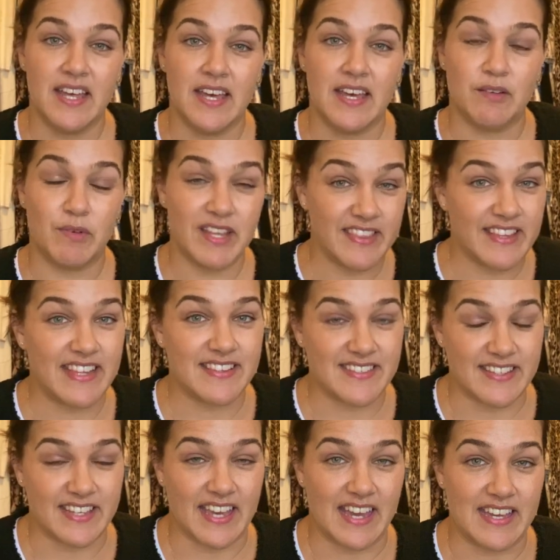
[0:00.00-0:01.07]
When that's
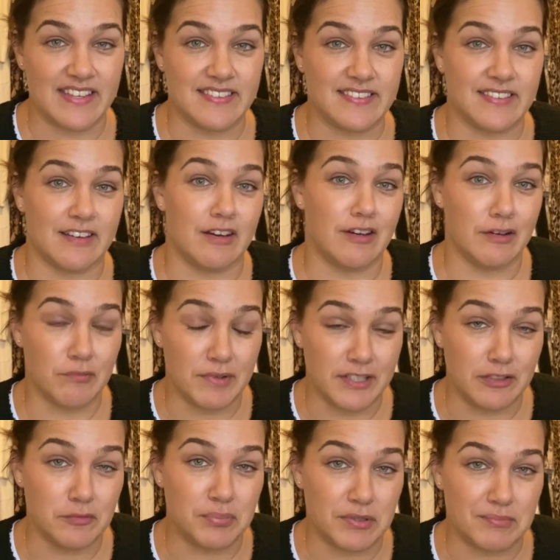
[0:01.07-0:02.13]
the case, I
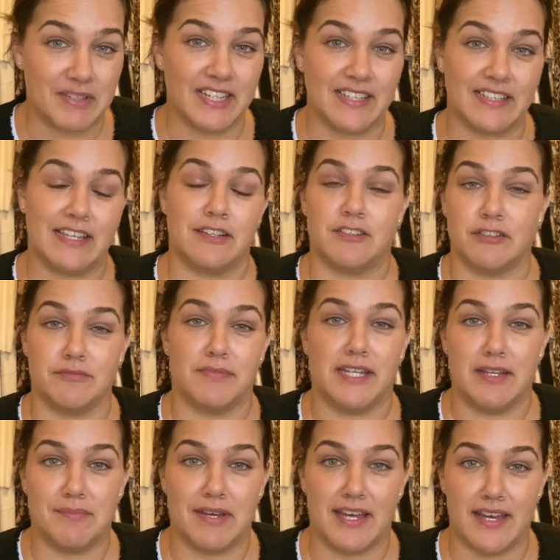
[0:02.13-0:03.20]
will put my clutch or
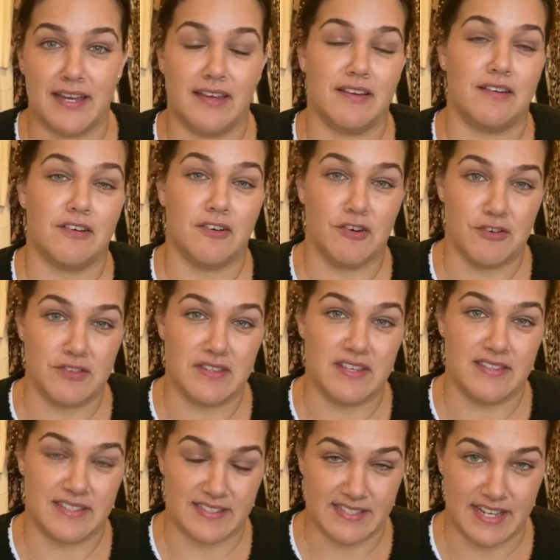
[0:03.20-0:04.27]
mini bag on
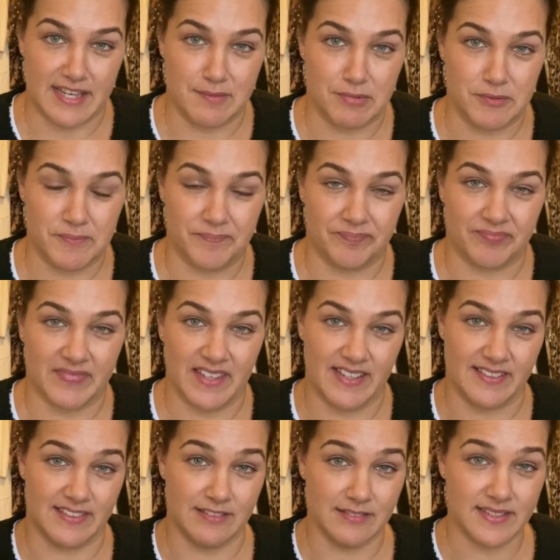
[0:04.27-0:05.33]
the table,
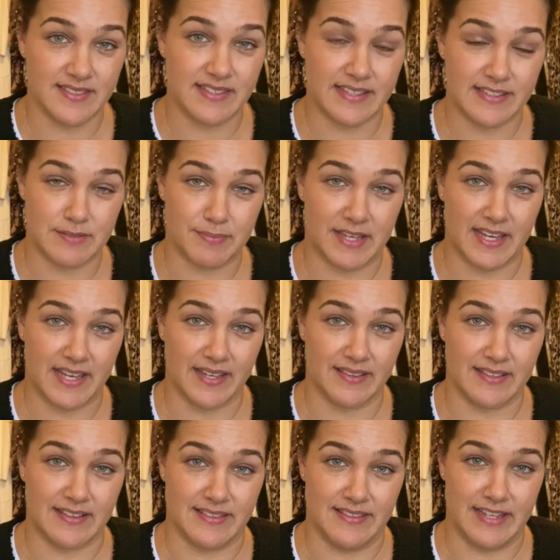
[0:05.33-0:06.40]
as long as that's a bag
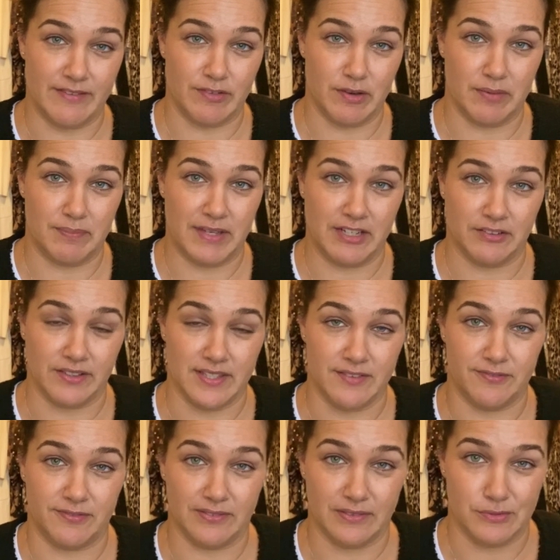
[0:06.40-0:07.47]
that's never been on the
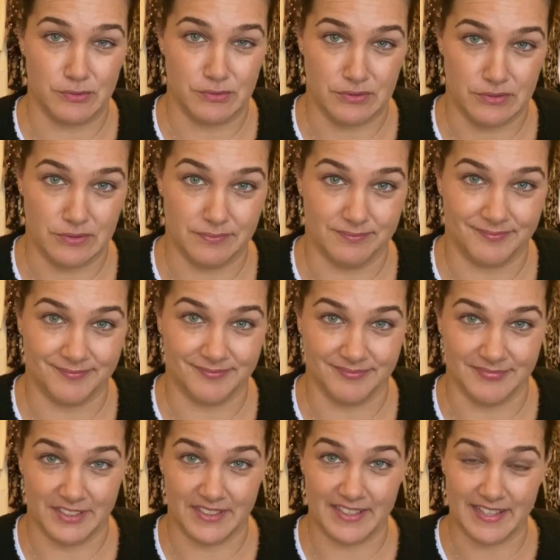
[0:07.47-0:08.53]
floor.
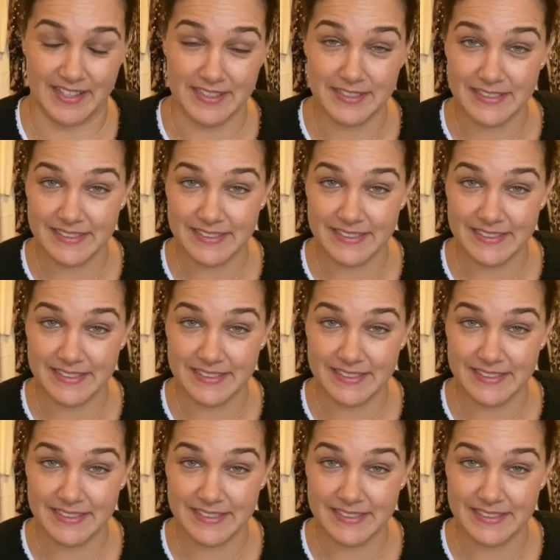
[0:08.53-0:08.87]
Okay?